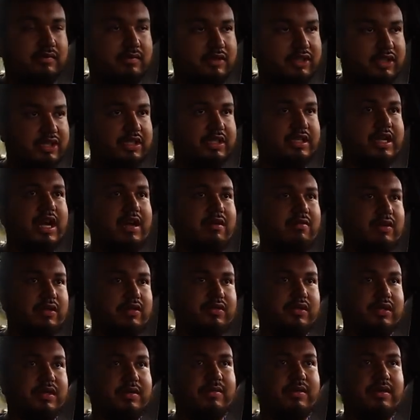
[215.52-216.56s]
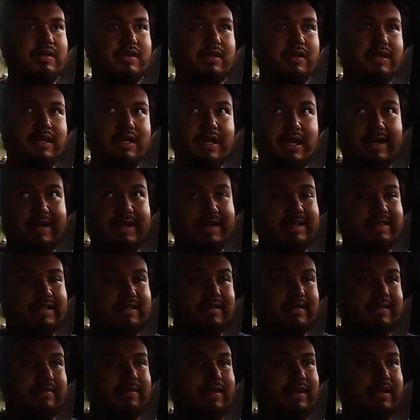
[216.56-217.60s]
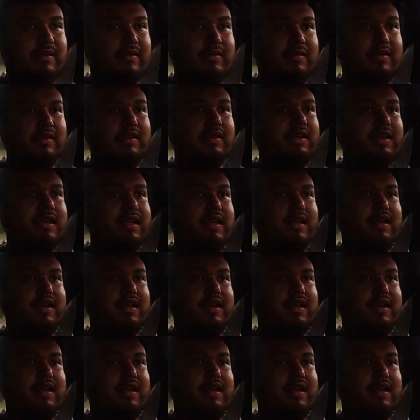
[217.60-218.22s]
Shindaiwa trimmer, and I guess the blower.